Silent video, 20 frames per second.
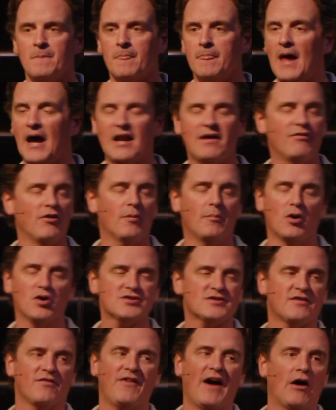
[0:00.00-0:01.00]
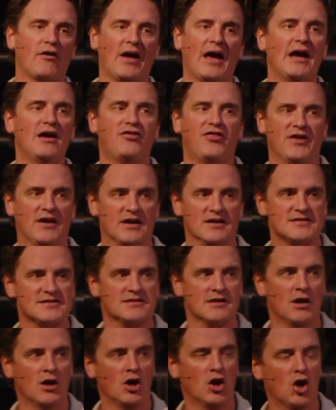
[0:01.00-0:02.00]
not even the most devout
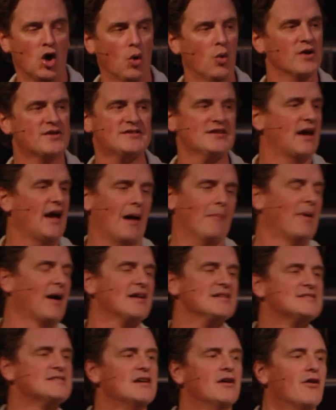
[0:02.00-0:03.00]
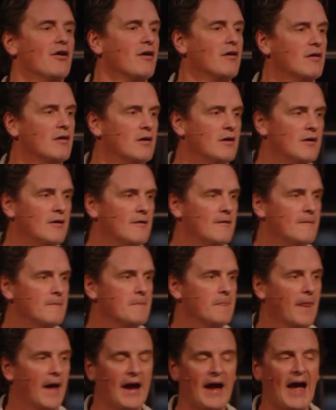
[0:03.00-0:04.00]
atheist, who would say, I'm not a sinner.
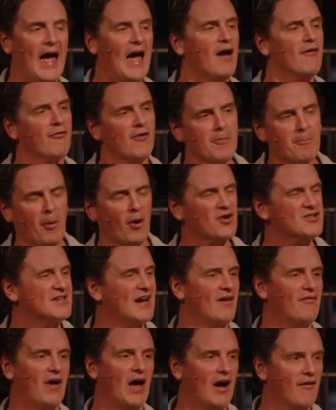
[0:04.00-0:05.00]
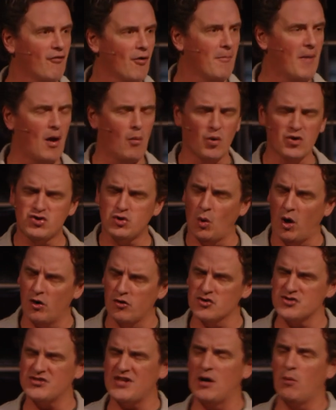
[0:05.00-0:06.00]
Like every person I've ever met, once you
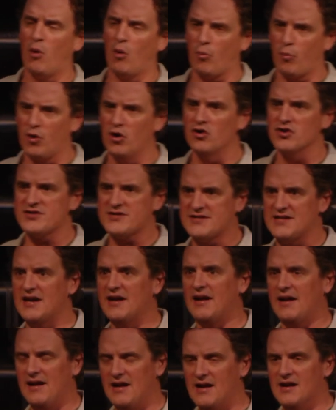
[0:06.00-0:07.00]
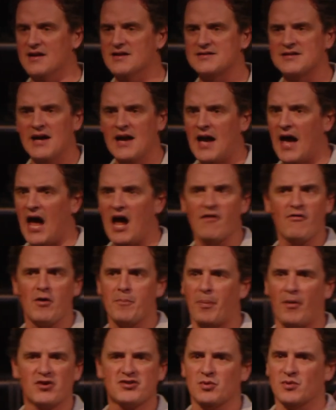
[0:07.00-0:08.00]
understand what real sin is, every
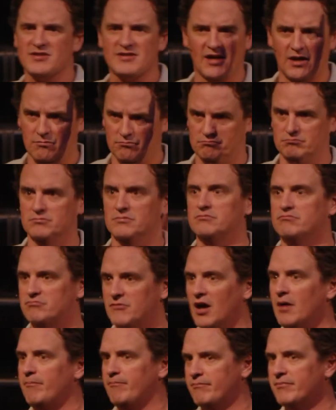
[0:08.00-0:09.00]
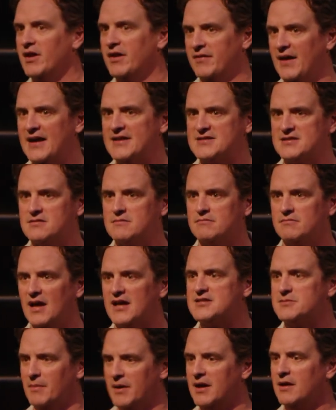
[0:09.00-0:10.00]
person would say, yep, then
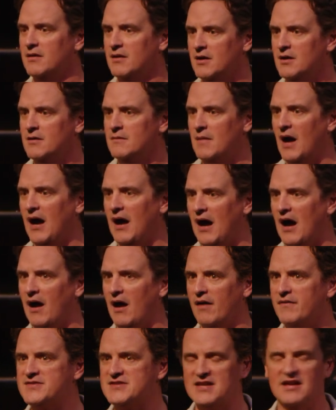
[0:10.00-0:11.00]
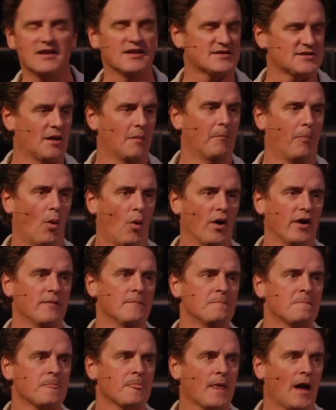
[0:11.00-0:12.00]
that's me. I've sinned at some point
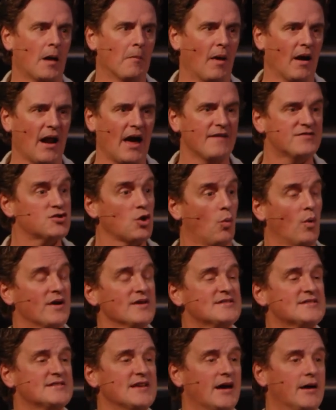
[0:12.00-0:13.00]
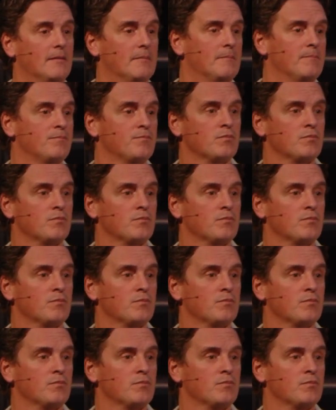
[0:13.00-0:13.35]
in my life. So what is sin?